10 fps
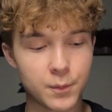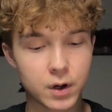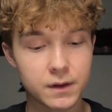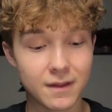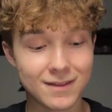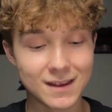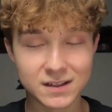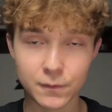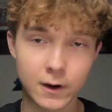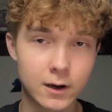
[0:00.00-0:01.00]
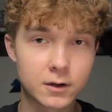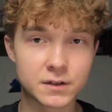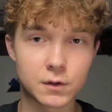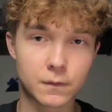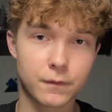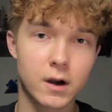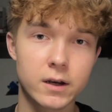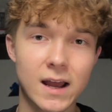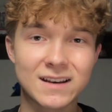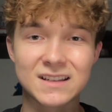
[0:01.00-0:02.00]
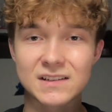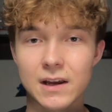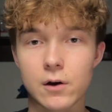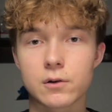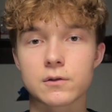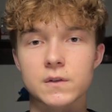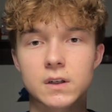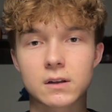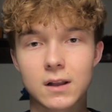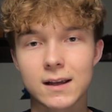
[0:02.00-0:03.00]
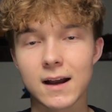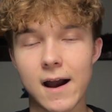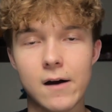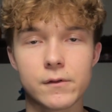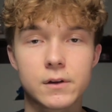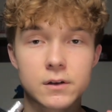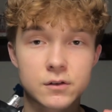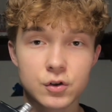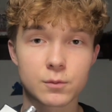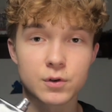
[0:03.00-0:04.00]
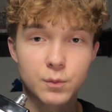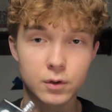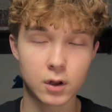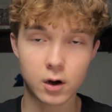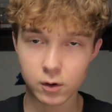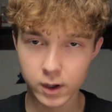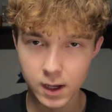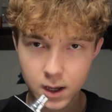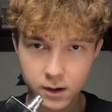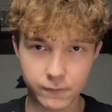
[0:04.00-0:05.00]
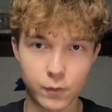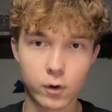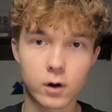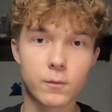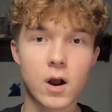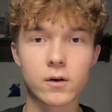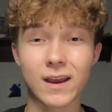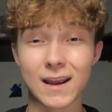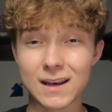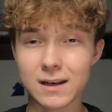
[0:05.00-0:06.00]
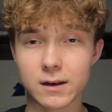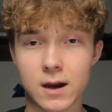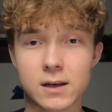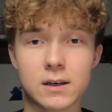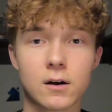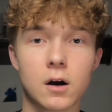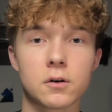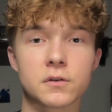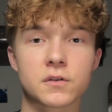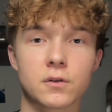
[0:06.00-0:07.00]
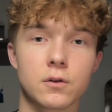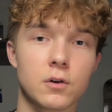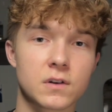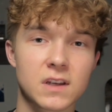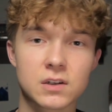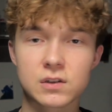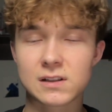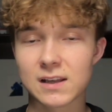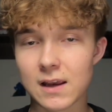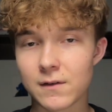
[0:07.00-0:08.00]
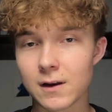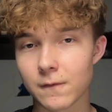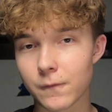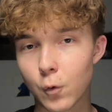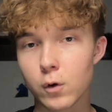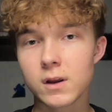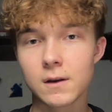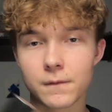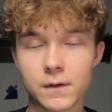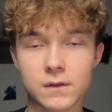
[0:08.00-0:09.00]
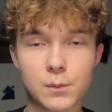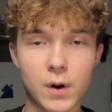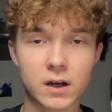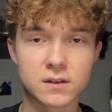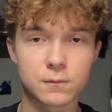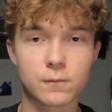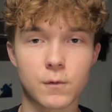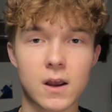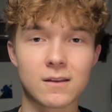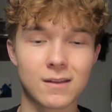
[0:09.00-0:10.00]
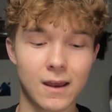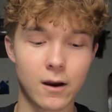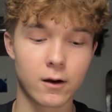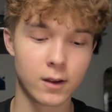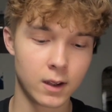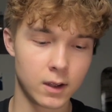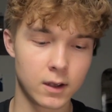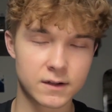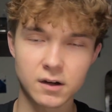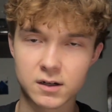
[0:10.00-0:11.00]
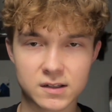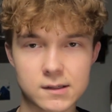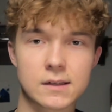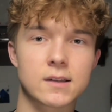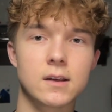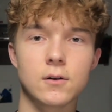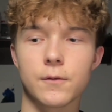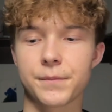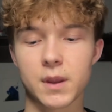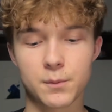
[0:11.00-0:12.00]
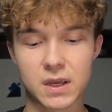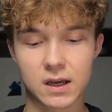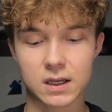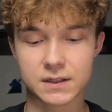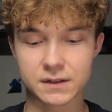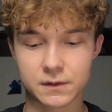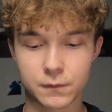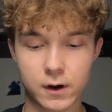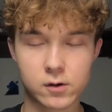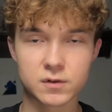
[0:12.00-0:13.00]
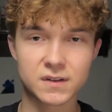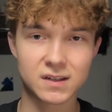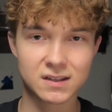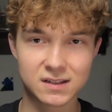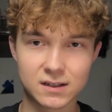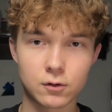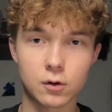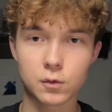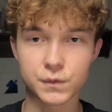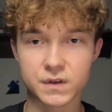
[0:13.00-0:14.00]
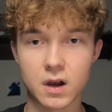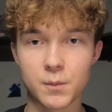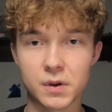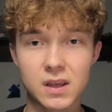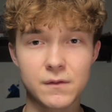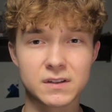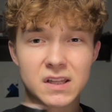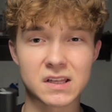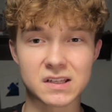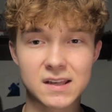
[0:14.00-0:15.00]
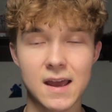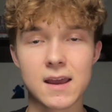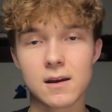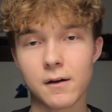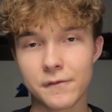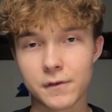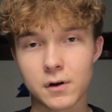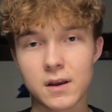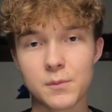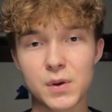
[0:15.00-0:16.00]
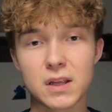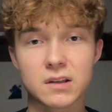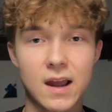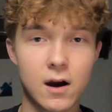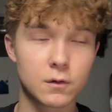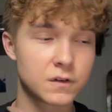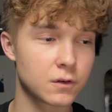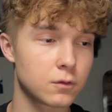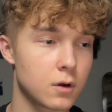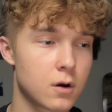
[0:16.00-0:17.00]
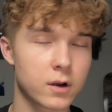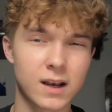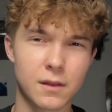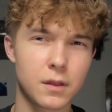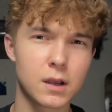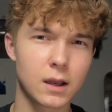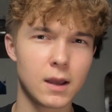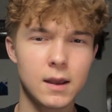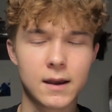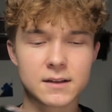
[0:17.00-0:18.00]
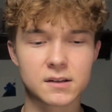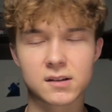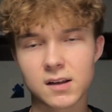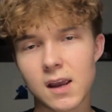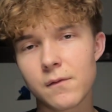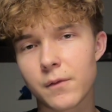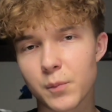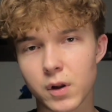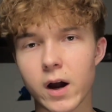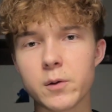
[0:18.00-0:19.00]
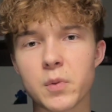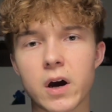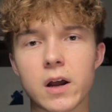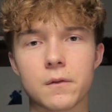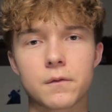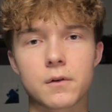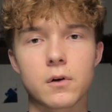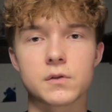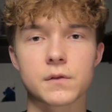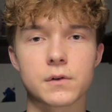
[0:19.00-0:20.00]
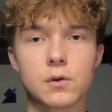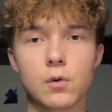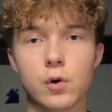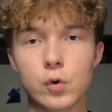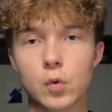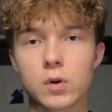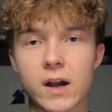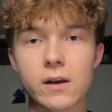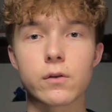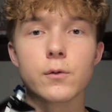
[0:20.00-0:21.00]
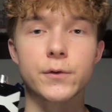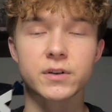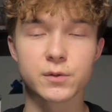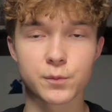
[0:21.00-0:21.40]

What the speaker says: But this fragrance you can find at discounters, like I have in the description below, for around $80 to $90. So you're essentially saving 40 to 50 bucks right there. It's honestly a steal because this fragrance still holds up even to this day for it being out so long. And I think it's a safe blind buy for those of you who like those